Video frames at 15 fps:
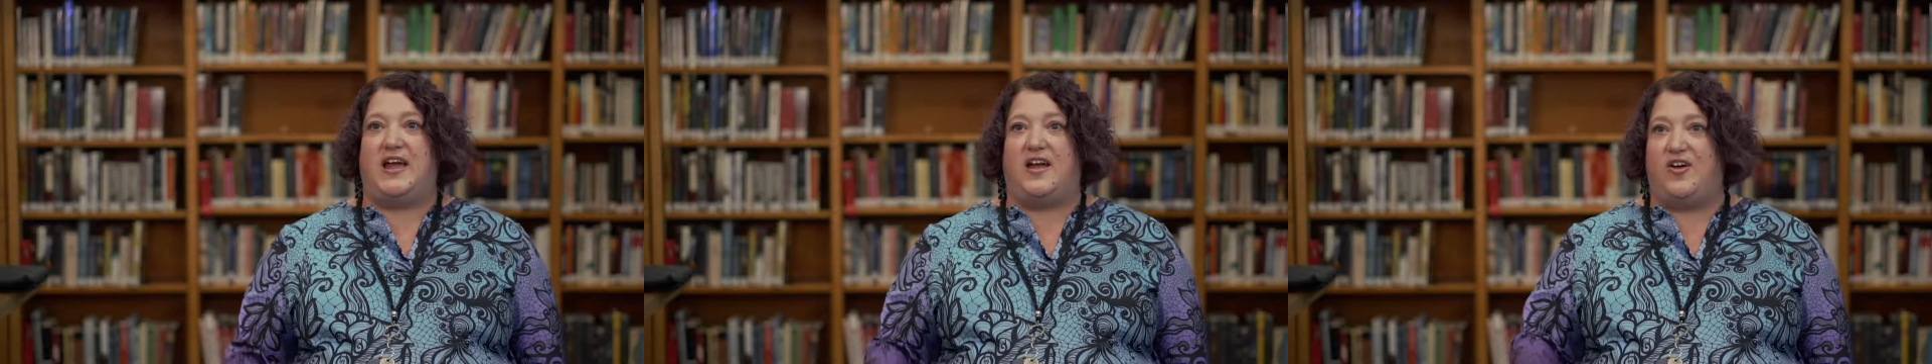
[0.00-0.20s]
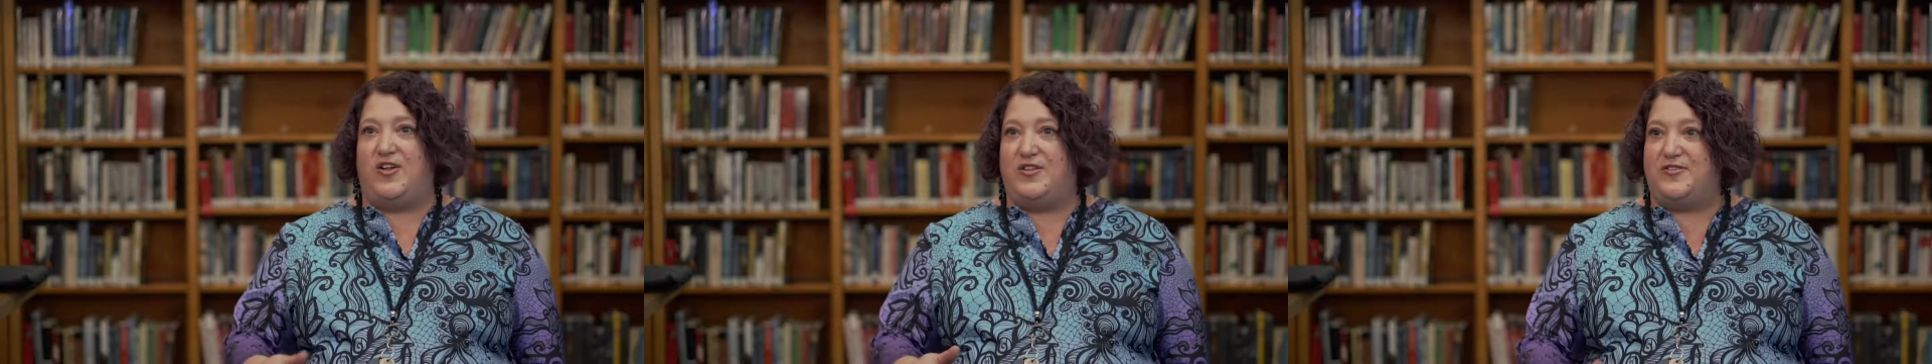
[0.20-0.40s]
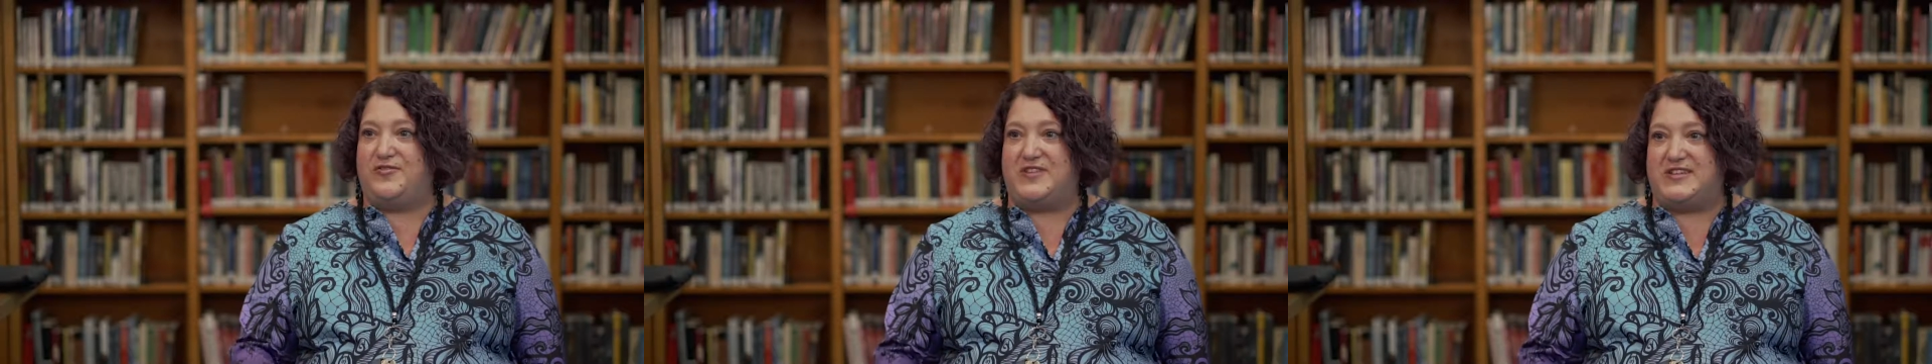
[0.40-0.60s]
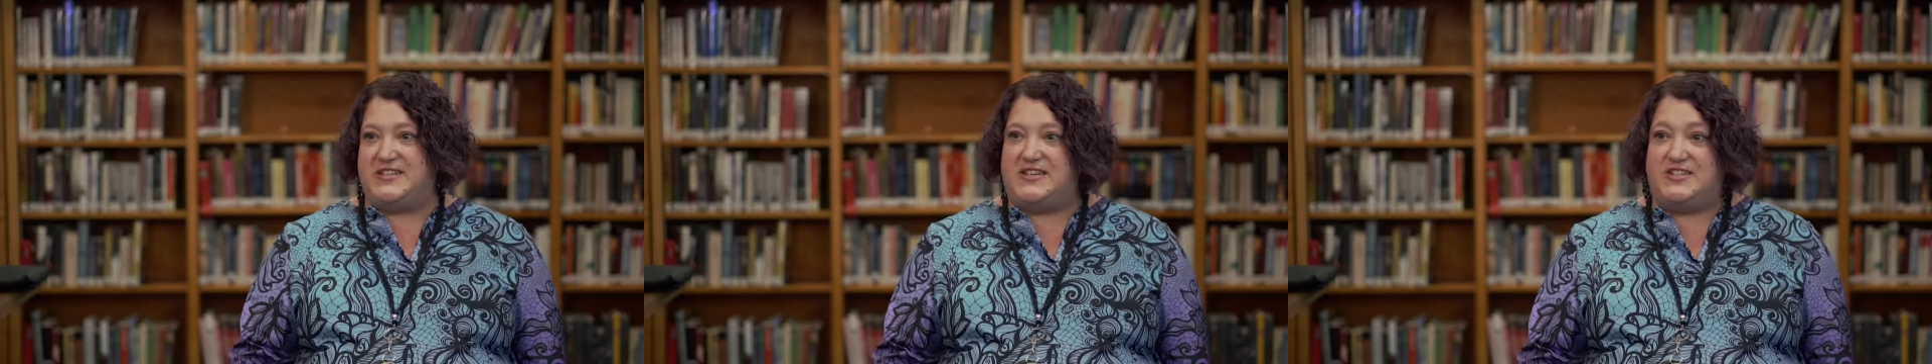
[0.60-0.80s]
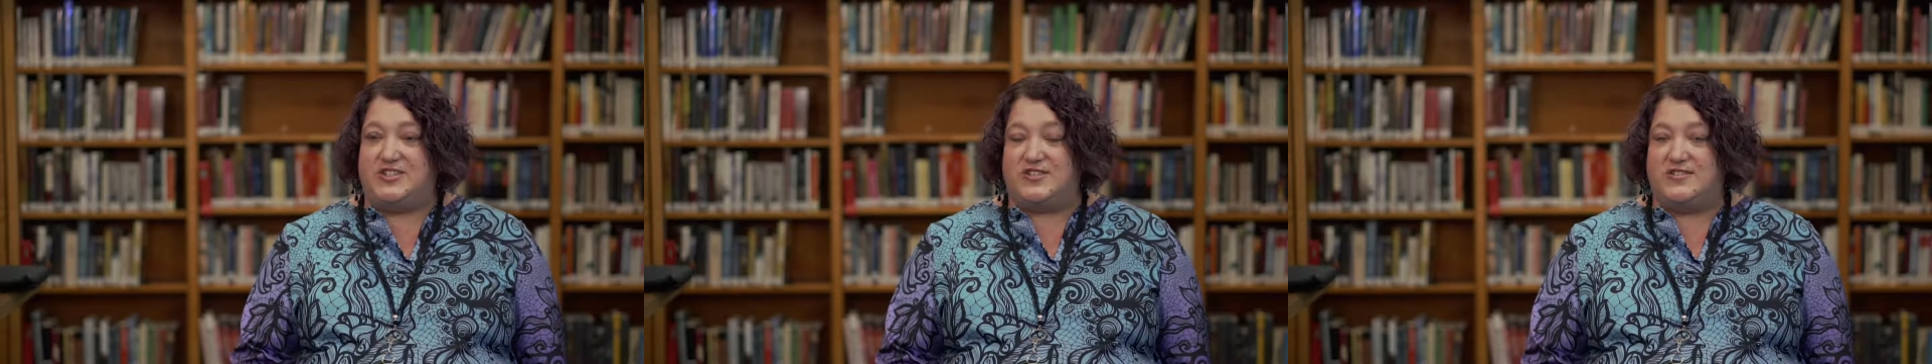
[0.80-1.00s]
all of the
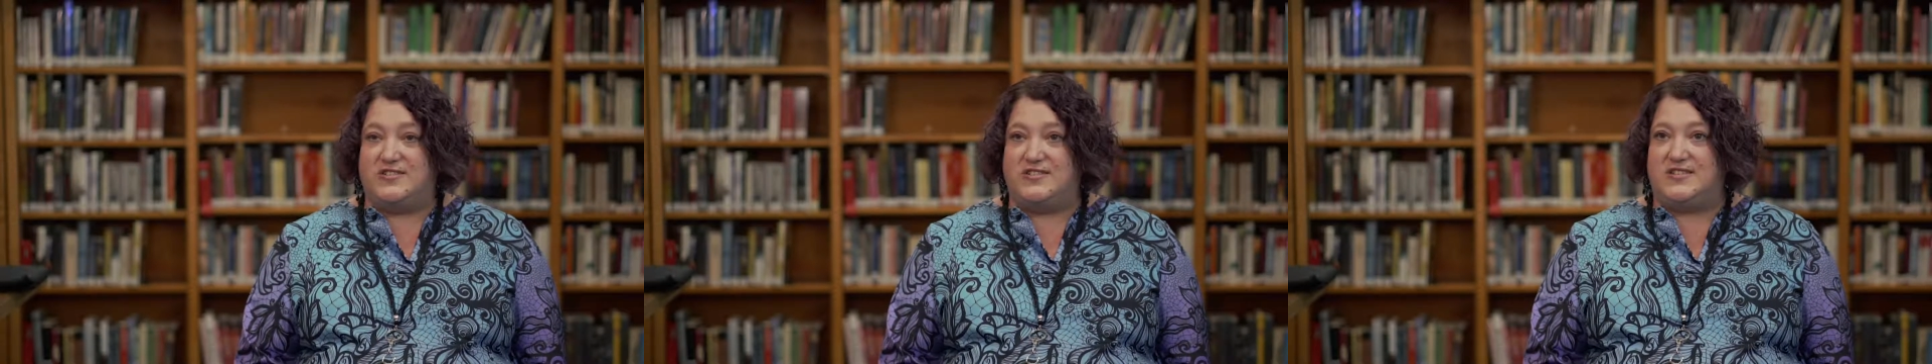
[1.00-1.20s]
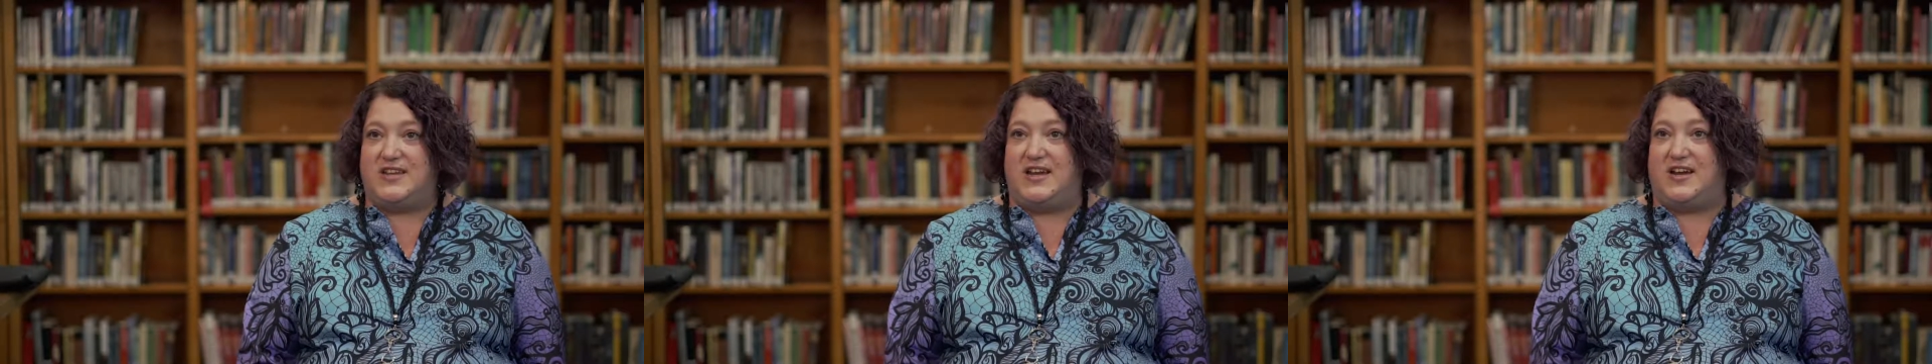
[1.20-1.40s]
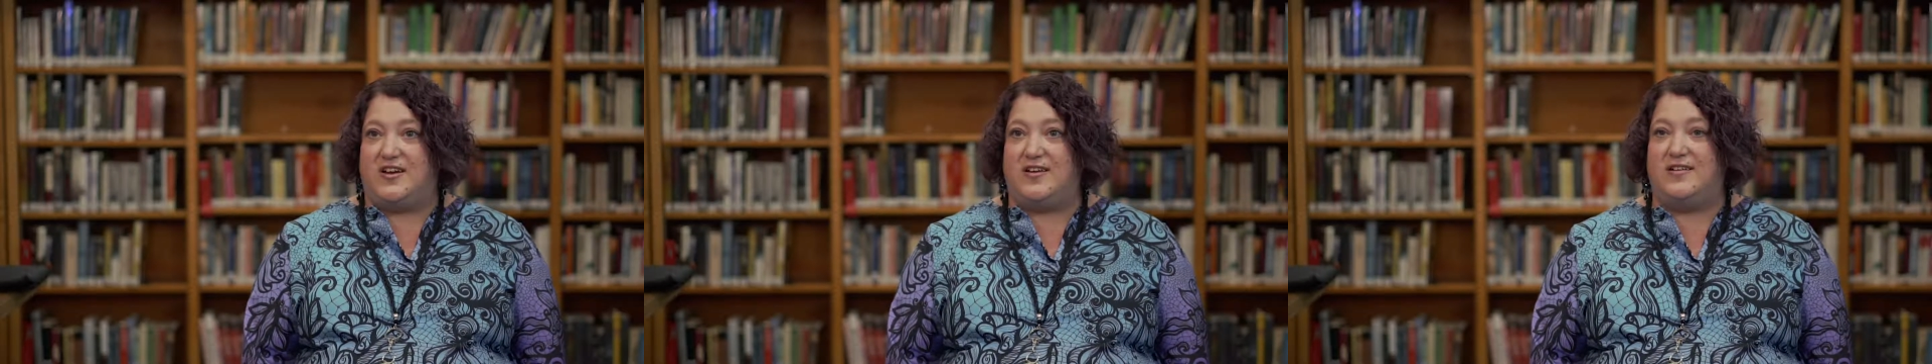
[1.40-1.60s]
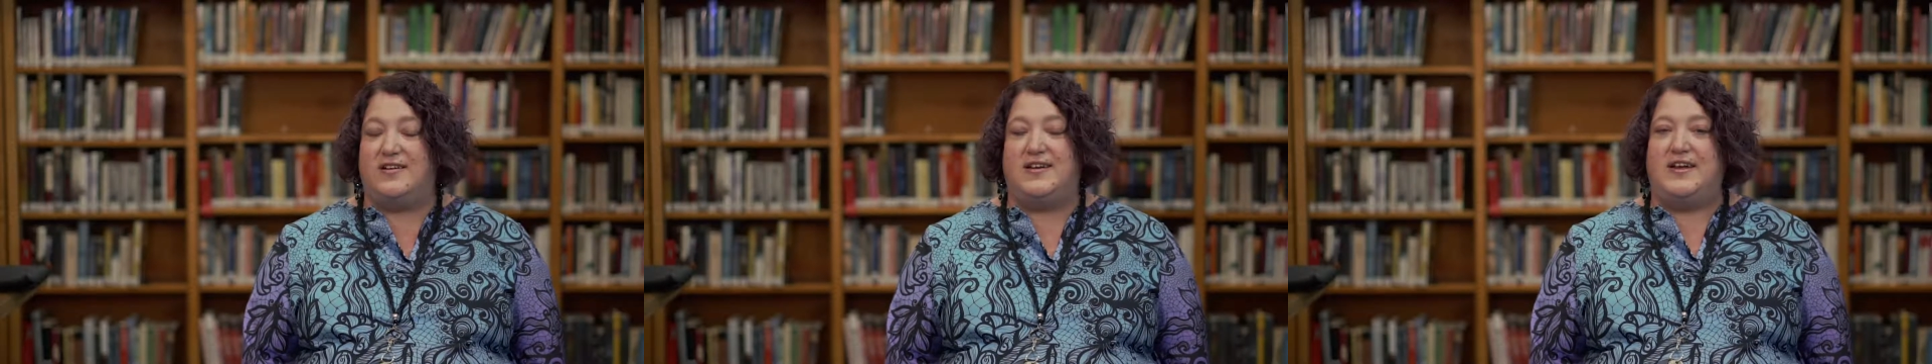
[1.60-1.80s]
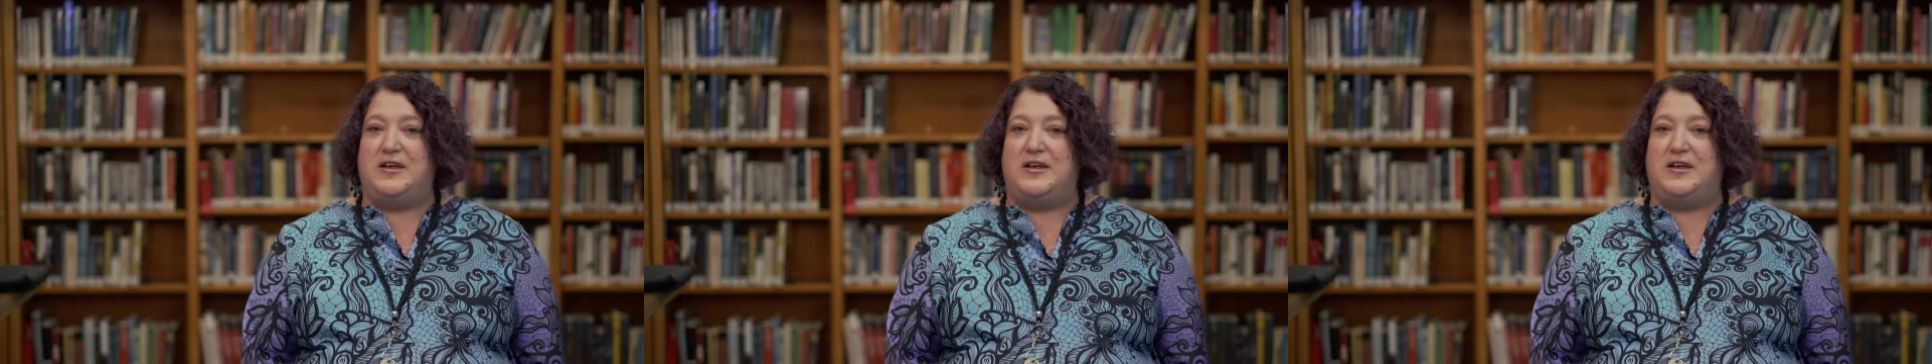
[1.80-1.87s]
teachers here